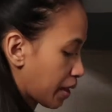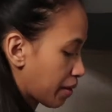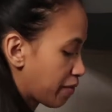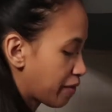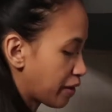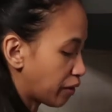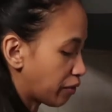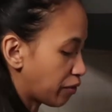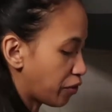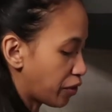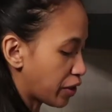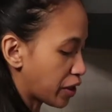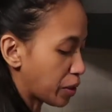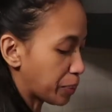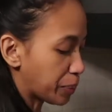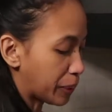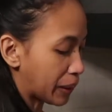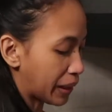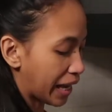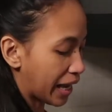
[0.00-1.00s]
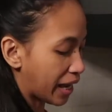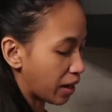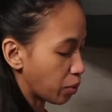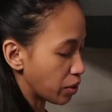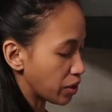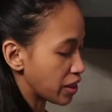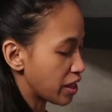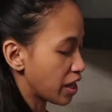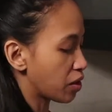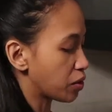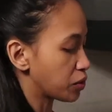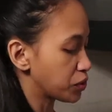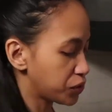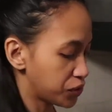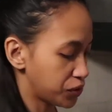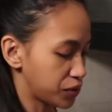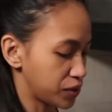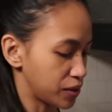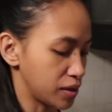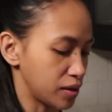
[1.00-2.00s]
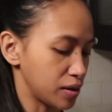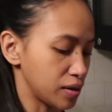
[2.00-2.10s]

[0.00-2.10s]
Feel free to play with those